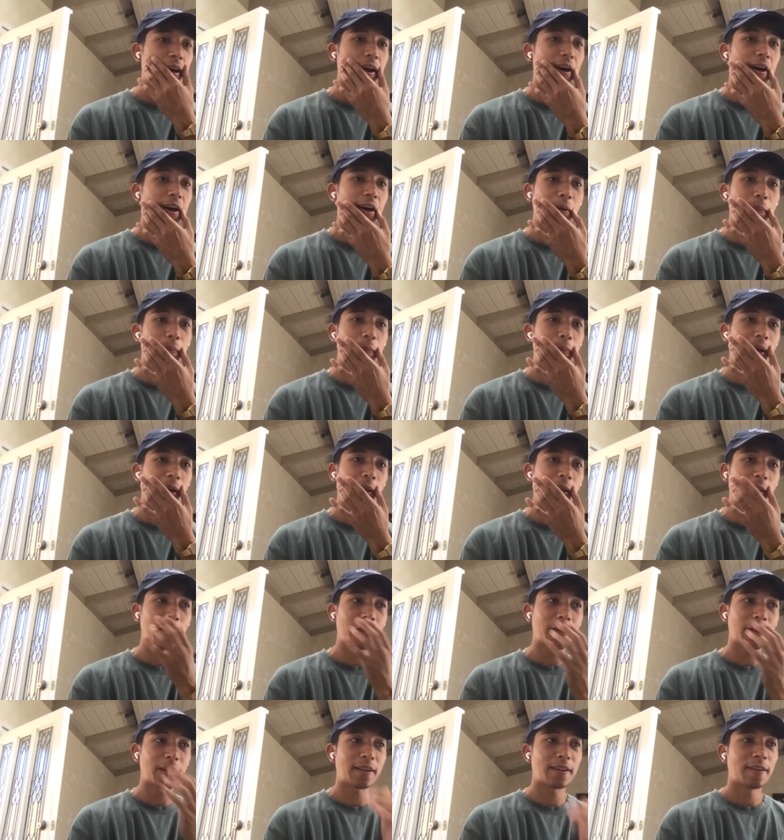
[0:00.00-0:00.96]
But I
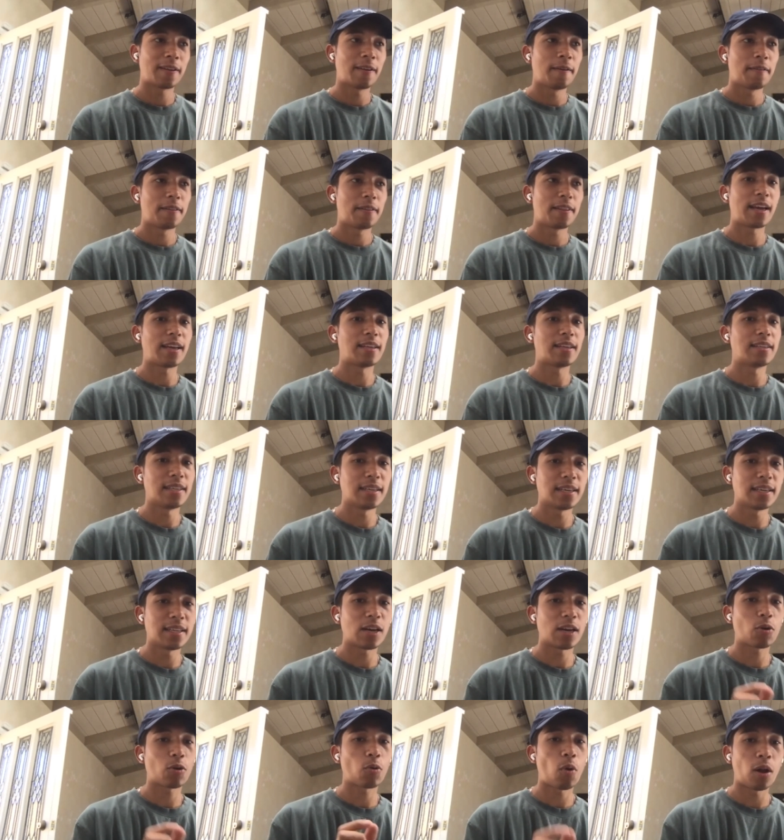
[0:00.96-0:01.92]
think the idea
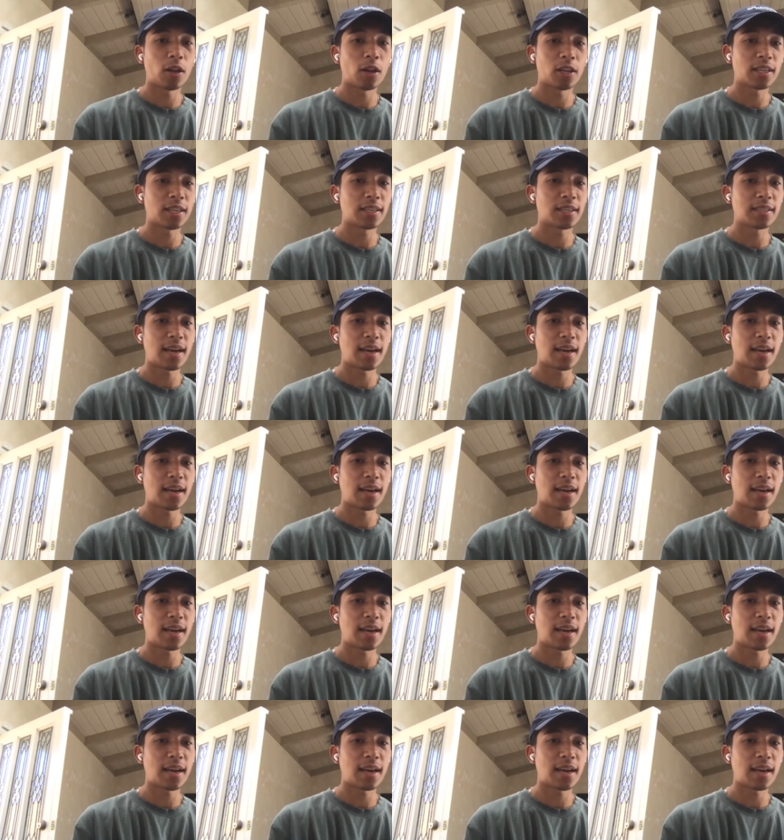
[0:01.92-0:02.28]
that quality